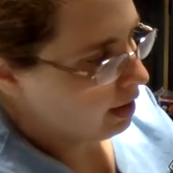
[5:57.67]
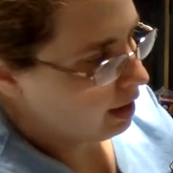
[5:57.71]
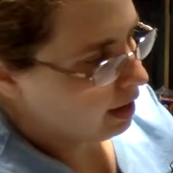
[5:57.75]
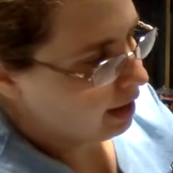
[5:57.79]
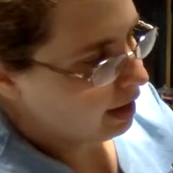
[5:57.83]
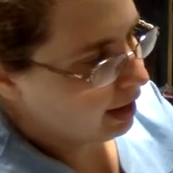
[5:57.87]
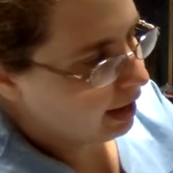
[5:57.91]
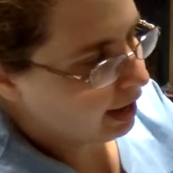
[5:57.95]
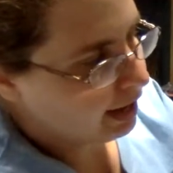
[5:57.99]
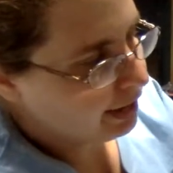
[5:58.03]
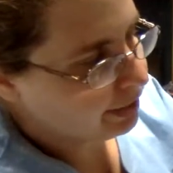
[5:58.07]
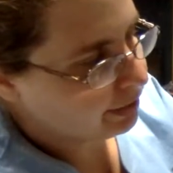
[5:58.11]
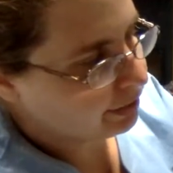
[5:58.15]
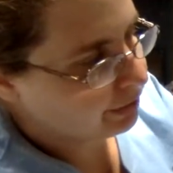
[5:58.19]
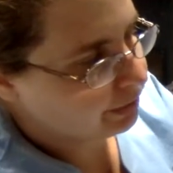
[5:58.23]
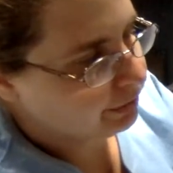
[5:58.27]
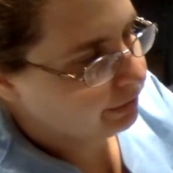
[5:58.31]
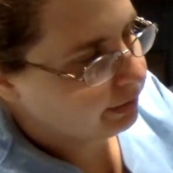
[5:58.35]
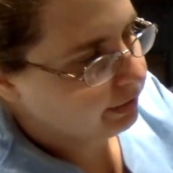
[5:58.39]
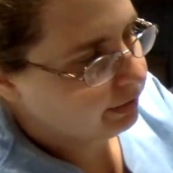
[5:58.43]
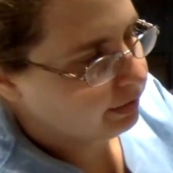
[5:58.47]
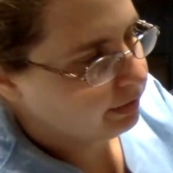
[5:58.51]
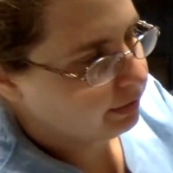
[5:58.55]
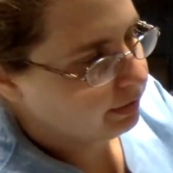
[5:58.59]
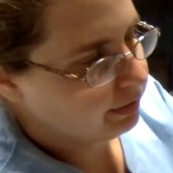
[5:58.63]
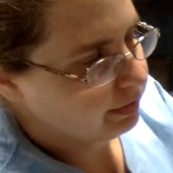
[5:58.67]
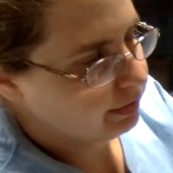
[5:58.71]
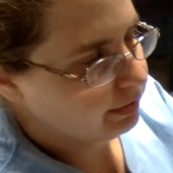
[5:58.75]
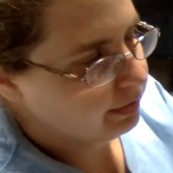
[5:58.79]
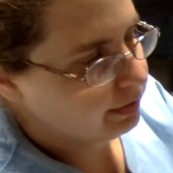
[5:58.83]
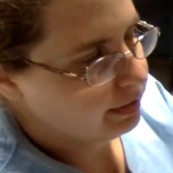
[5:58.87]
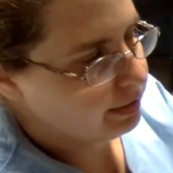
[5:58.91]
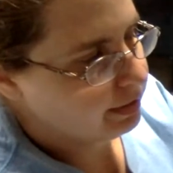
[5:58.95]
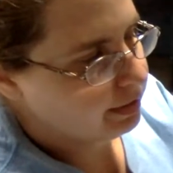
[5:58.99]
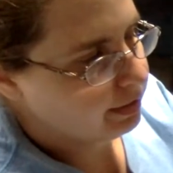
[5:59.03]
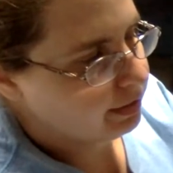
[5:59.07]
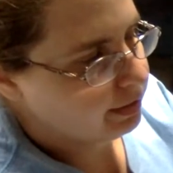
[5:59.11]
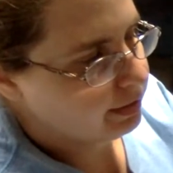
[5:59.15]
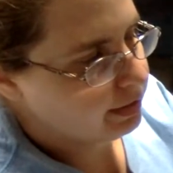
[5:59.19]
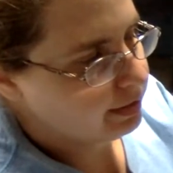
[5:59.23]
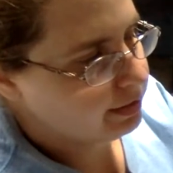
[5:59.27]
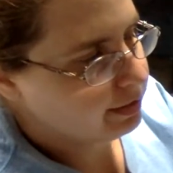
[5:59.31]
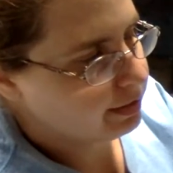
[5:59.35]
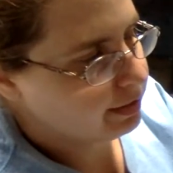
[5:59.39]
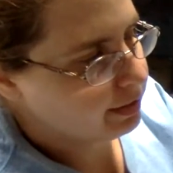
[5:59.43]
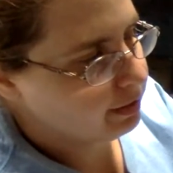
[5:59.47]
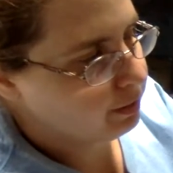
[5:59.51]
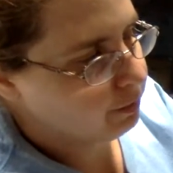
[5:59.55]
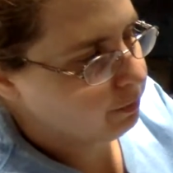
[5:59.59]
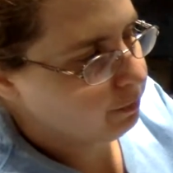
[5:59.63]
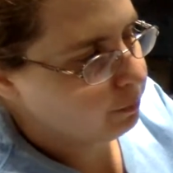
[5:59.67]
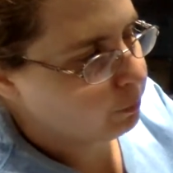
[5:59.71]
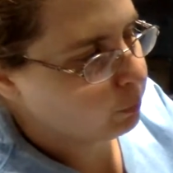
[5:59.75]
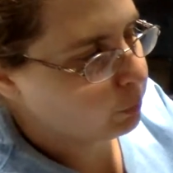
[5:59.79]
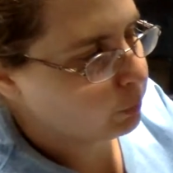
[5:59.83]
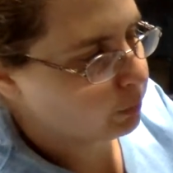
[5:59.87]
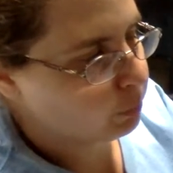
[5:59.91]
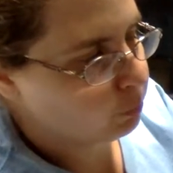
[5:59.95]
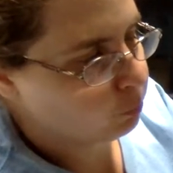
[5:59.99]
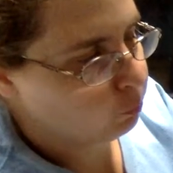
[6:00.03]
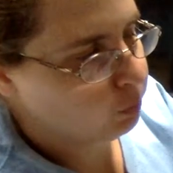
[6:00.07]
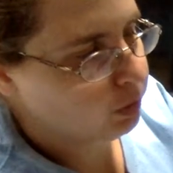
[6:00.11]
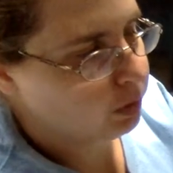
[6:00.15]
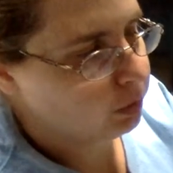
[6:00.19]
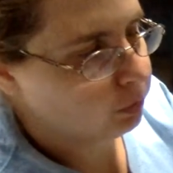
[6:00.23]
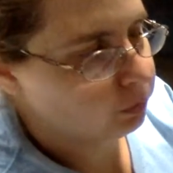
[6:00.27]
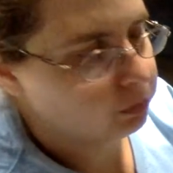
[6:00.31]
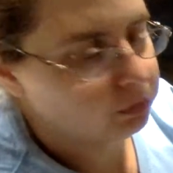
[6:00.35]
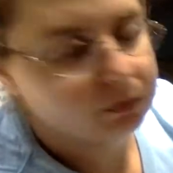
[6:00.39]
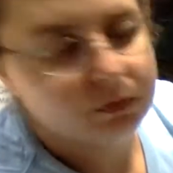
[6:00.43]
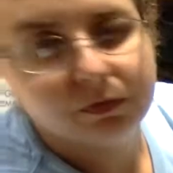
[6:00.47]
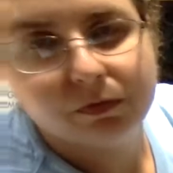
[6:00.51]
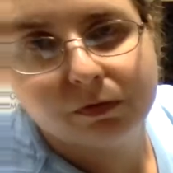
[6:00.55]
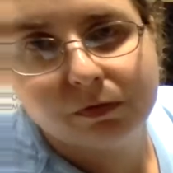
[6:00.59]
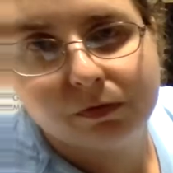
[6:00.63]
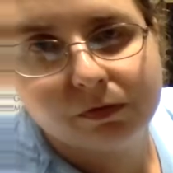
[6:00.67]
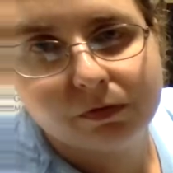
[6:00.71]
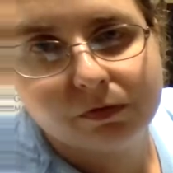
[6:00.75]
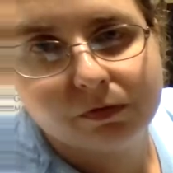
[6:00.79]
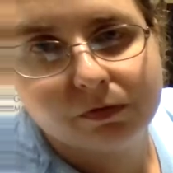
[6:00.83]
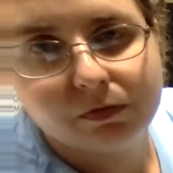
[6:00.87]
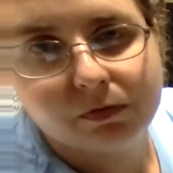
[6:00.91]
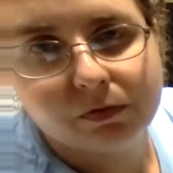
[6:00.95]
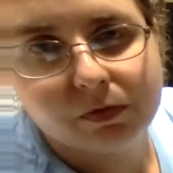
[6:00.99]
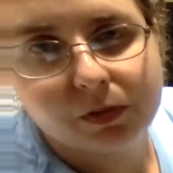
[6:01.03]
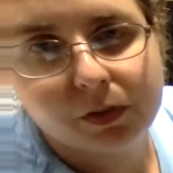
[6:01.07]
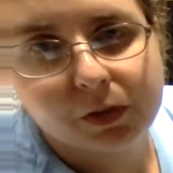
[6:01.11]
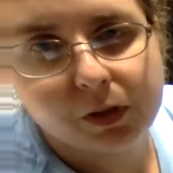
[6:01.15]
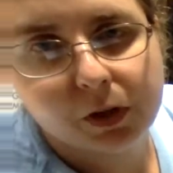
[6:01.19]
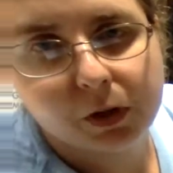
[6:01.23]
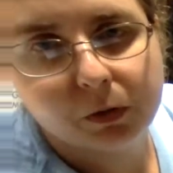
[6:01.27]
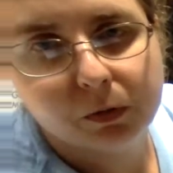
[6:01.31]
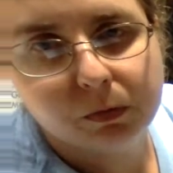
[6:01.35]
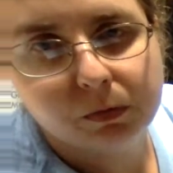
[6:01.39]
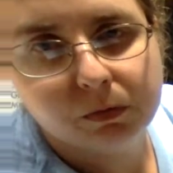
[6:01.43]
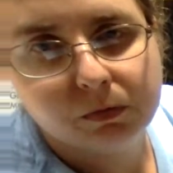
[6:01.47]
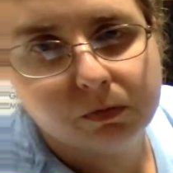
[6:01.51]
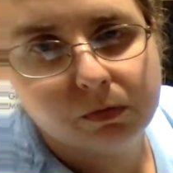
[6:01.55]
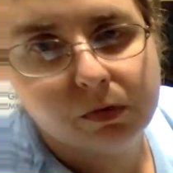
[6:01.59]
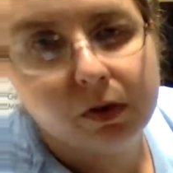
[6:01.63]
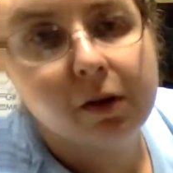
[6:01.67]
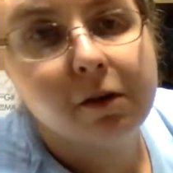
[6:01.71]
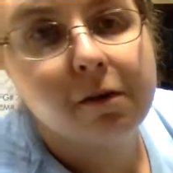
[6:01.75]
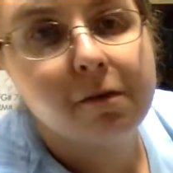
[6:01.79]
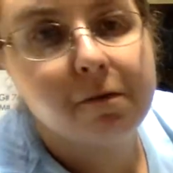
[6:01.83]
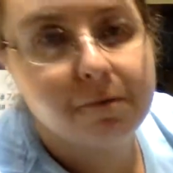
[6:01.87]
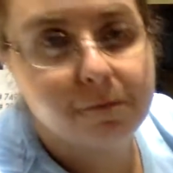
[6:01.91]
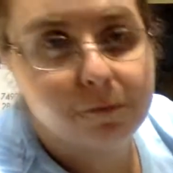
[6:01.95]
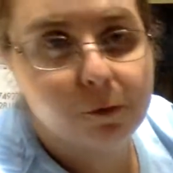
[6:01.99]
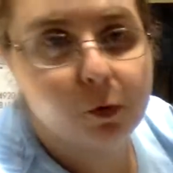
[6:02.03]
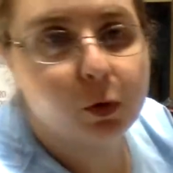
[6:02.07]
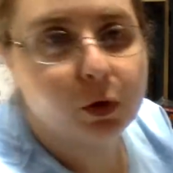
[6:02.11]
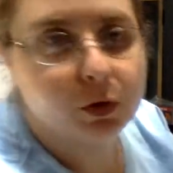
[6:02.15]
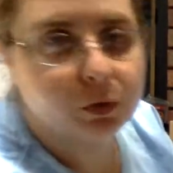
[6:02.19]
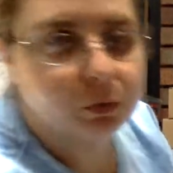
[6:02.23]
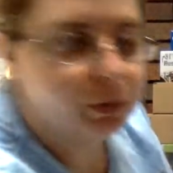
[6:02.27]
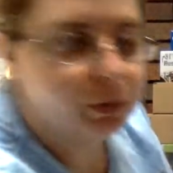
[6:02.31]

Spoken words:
Iron is in the fourth row. So 4